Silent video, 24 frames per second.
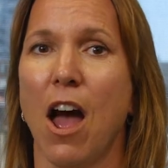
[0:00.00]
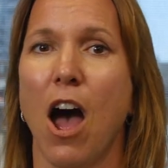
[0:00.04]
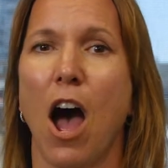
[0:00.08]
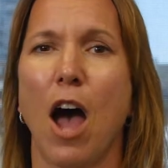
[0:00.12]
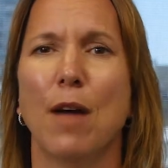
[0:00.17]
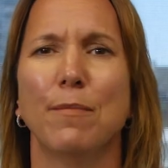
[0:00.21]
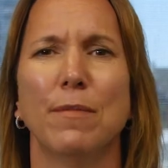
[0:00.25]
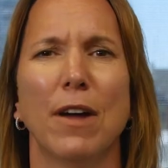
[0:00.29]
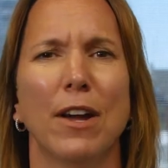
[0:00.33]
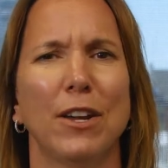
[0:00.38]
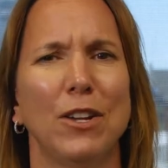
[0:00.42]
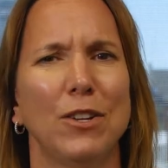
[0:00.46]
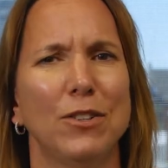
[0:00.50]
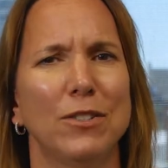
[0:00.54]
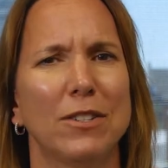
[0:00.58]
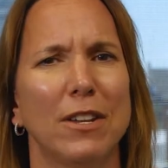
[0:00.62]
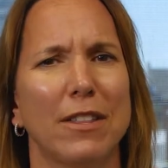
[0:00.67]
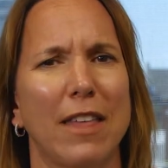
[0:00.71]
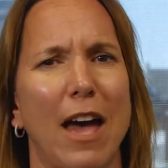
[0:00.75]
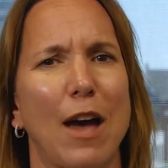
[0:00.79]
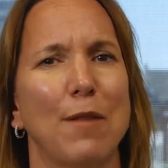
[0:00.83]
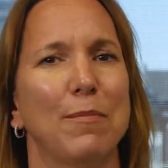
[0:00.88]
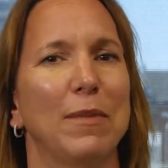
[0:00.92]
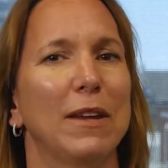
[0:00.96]
I'm not used to
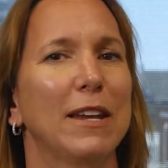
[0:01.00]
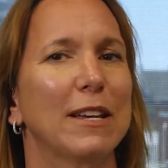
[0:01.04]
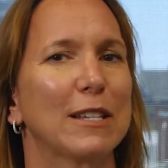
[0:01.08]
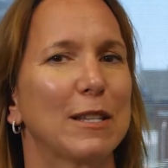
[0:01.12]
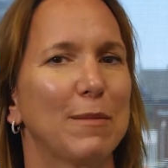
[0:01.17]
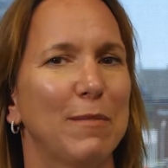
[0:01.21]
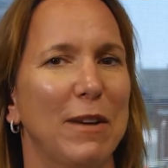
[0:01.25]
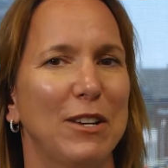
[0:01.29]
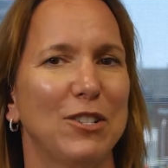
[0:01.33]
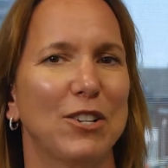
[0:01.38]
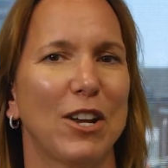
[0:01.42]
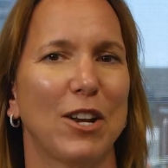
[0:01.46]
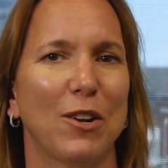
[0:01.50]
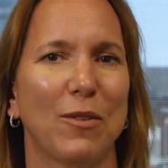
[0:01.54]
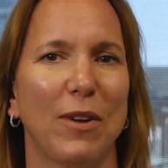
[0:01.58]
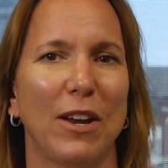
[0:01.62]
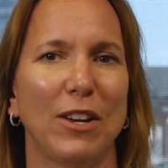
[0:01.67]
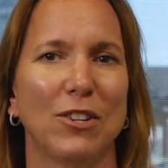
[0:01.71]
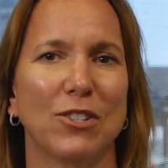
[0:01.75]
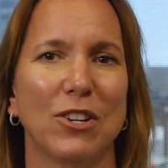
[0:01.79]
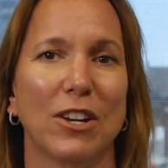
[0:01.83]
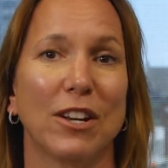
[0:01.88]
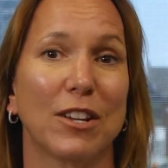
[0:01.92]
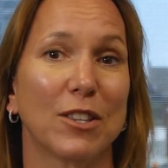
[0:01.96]
that because of my
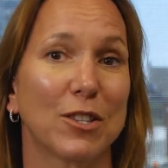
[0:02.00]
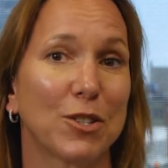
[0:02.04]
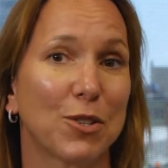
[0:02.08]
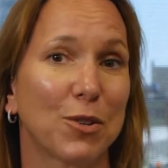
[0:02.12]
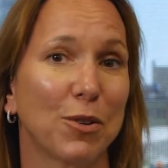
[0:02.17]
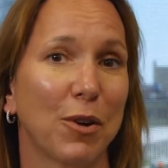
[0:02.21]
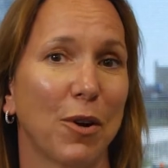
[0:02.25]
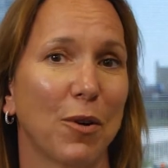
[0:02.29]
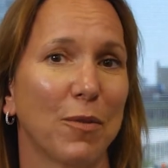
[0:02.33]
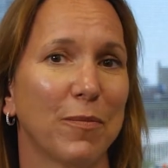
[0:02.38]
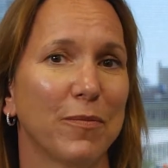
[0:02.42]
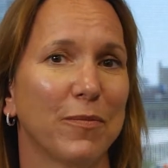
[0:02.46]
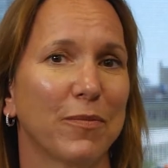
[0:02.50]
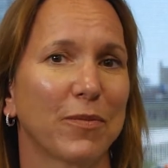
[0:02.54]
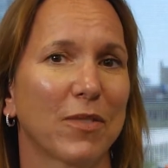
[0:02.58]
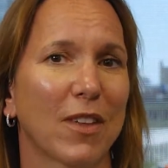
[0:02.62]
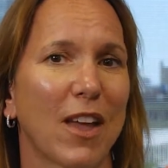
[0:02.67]
generation, it's true.